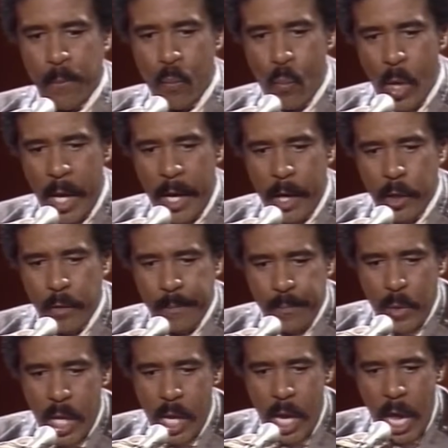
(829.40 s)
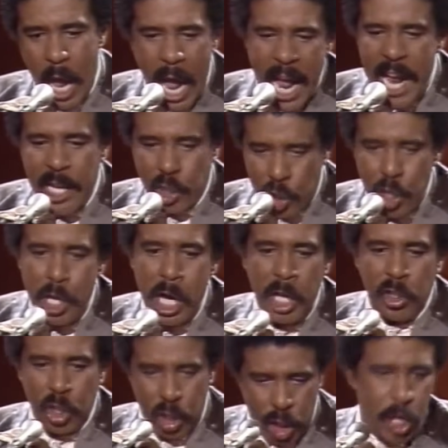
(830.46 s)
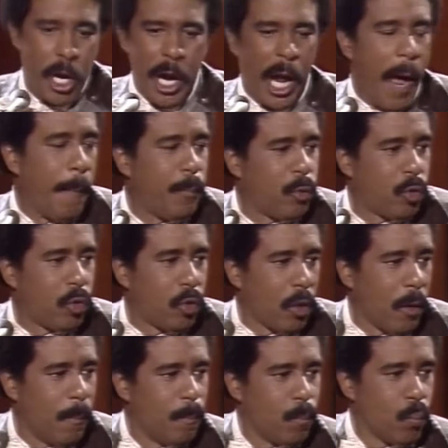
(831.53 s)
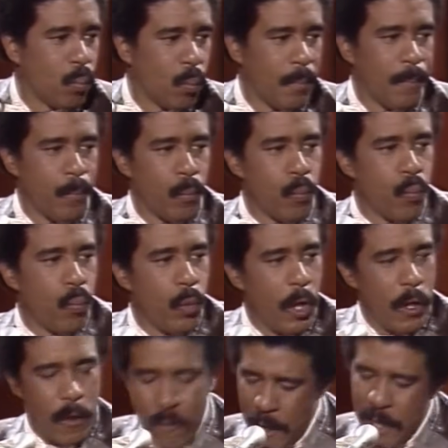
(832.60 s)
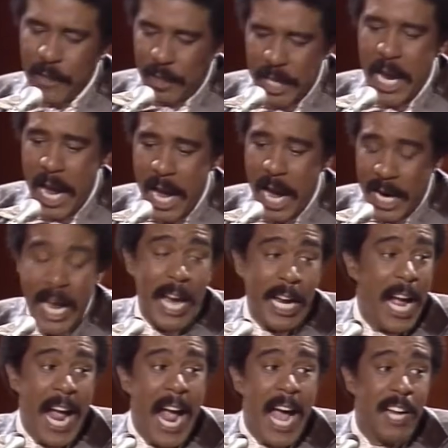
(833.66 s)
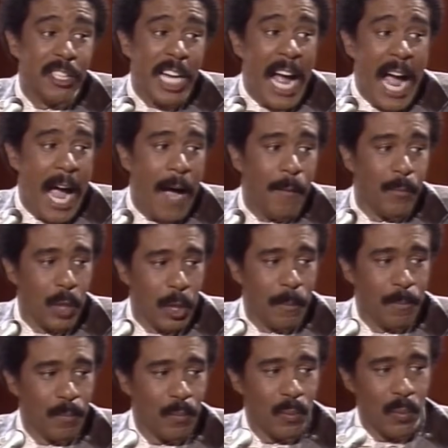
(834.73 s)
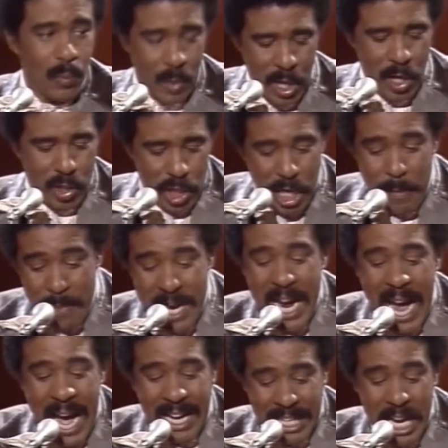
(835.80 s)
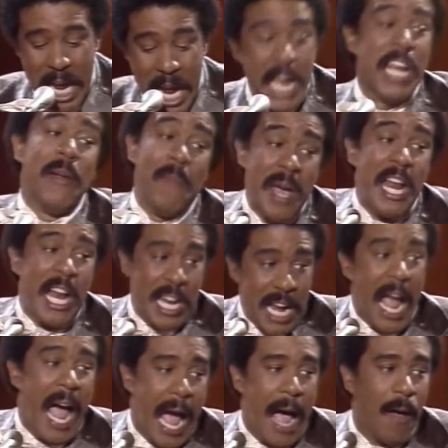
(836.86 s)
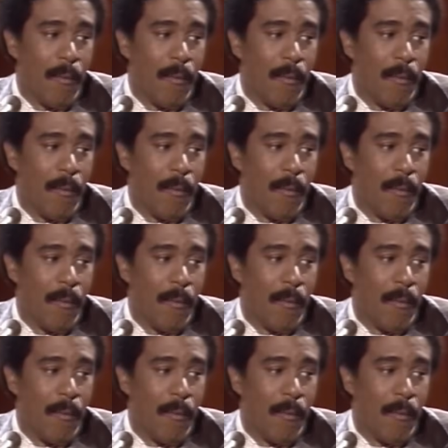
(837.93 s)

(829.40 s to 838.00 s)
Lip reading: Man, 8 tons of turnips. You know, I said, yeah, I got her ass now. She be out there any minute now.